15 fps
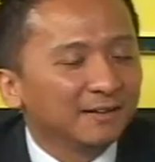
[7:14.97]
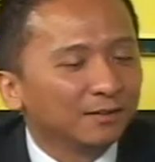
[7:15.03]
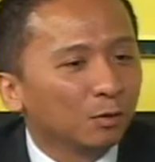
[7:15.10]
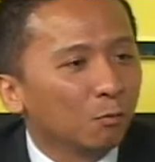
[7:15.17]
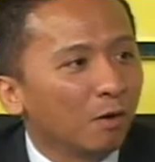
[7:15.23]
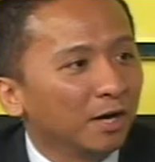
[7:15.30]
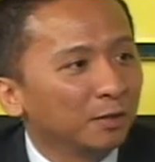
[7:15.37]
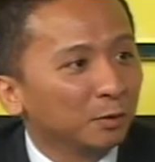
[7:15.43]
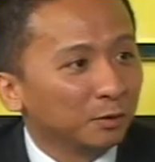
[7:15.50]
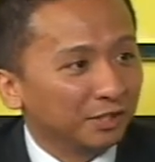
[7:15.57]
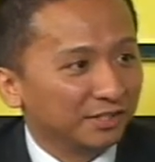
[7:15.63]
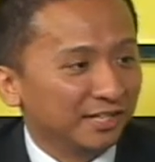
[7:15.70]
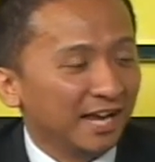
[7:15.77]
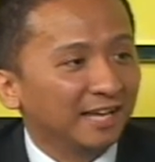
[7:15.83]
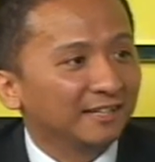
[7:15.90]
the one who
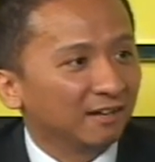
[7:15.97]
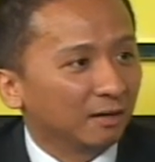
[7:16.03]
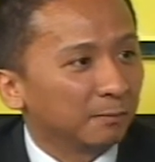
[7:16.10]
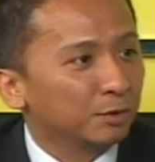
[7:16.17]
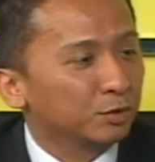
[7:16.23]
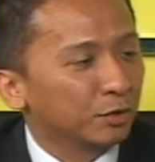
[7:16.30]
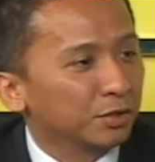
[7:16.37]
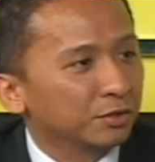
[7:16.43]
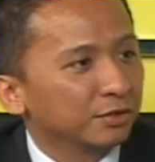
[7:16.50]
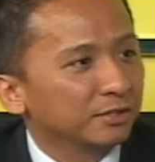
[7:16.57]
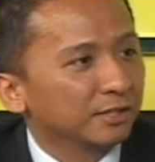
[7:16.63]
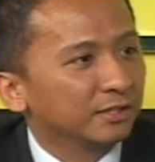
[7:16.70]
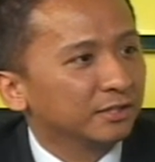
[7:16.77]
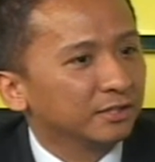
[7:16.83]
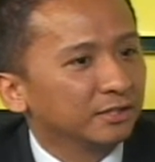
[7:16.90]
designed the arbitration
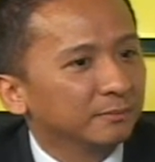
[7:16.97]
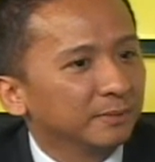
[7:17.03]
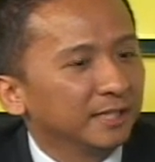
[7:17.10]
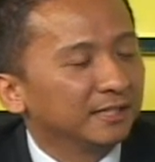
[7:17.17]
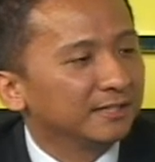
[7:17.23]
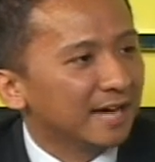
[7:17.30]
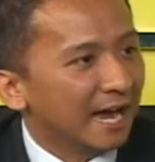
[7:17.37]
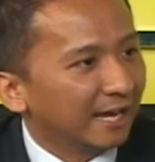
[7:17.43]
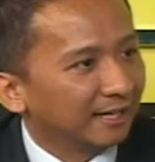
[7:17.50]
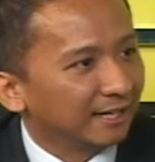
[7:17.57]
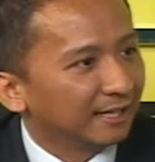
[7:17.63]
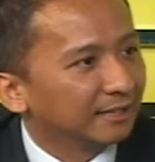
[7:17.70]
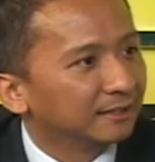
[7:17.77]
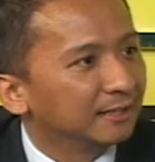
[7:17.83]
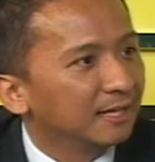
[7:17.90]
system in
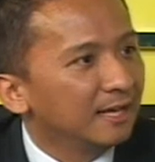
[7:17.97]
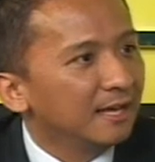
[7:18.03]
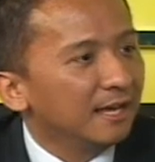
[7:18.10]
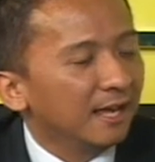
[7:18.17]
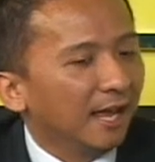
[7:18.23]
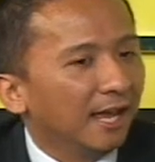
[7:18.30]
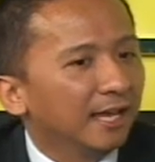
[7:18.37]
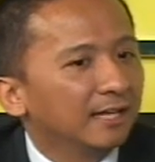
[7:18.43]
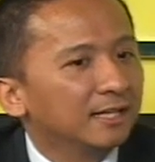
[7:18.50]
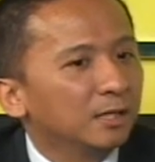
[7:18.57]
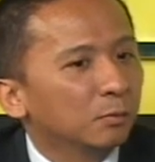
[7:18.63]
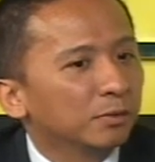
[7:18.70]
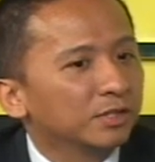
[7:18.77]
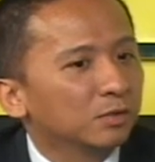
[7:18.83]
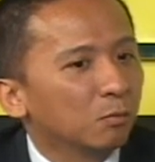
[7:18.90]
Thailand, and he
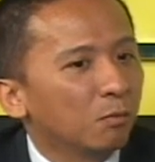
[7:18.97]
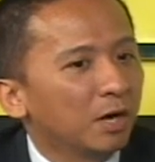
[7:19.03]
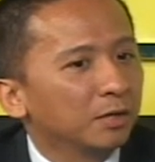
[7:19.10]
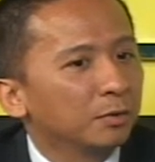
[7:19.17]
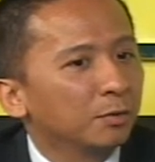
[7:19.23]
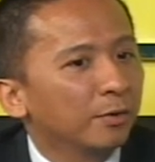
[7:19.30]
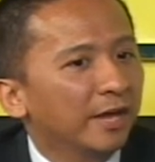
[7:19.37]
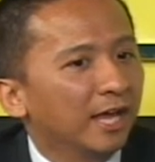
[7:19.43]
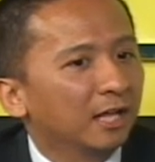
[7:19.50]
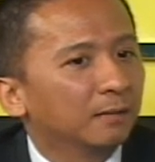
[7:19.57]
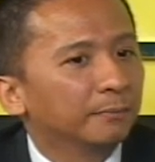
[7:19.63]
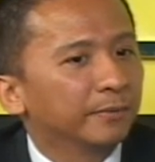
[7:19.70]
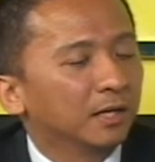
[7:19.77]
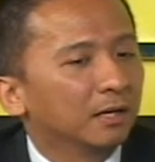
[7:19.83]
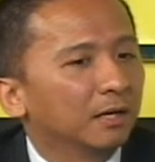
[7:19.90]
was the one who
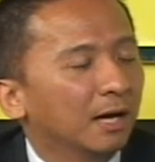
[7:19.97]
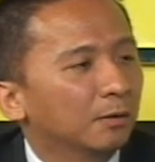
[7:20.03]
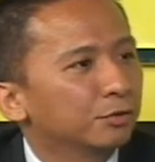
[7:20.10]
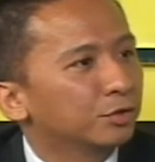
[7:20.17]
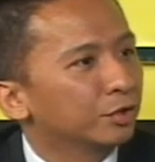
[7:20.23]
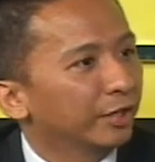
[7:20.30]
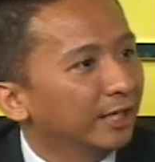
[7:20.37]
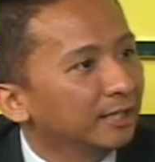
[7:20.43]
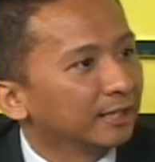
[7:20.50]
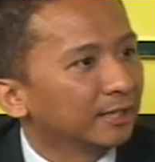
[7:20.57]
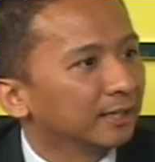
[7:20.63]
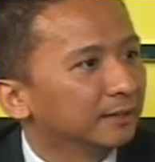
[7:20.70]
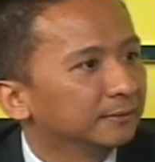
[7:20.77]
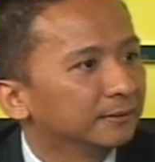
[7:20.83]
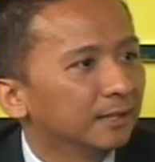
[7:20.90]
helped Australia
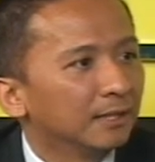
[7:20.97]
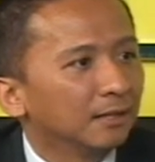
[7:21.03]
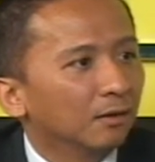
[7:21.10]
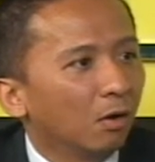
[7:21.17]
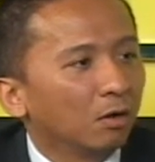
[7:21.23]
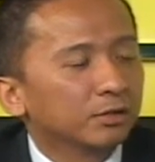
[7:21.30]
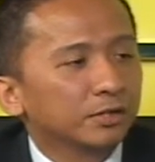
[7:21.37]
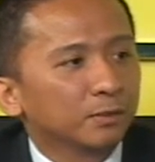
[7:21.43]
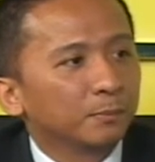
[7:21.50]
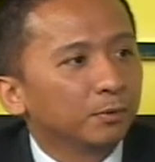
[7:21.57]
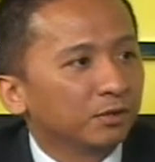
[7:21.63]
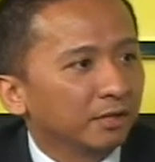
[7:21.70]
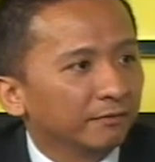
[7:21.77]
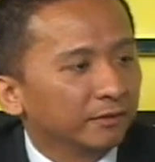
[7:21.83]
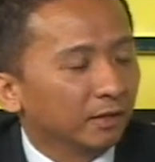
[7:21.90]
also put
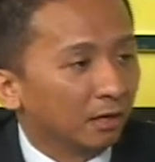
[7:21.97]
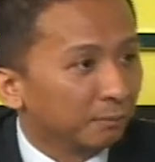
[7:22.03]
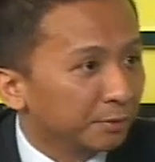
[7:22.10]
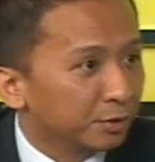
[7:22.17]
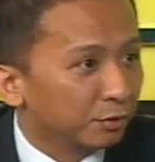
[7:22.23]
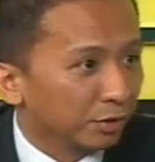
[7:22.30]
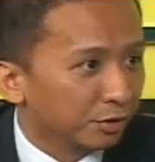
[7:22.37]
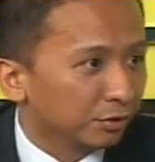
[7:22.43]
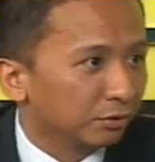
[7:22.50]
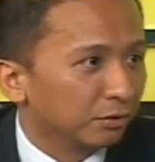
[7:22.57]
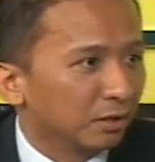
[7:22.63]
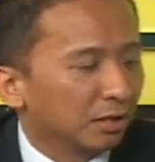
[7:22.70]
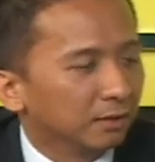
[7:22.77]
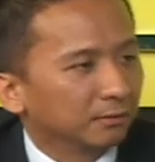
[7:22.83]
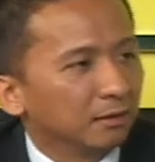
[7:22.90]
up their arbitration
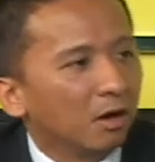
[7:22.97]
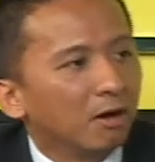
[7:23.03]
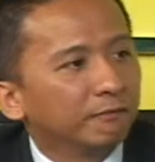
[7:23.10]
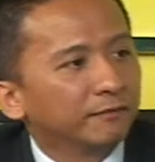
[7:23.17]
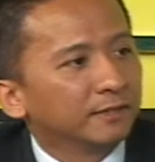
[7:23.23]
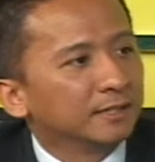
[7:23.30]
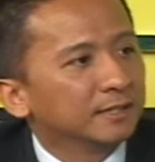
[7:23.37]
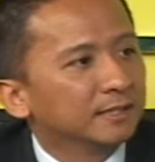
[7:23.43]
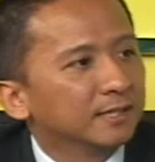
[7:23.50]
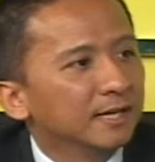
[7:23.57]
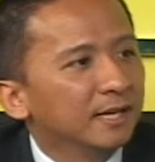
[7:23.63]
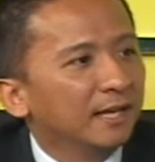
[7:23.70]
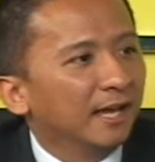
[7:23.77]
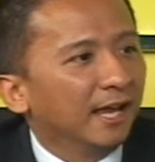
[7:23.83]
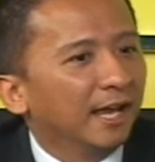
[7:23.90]
office.
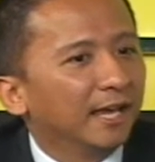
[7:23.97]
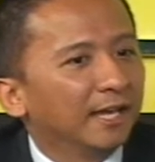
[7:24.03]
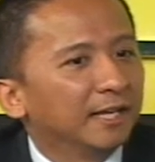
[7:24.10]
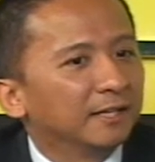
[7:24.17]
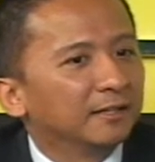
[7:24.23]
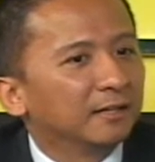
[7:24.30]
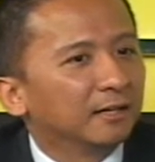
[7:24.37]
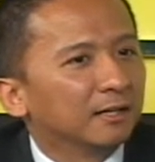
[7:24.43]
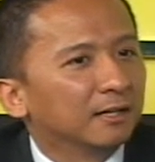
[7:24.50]
And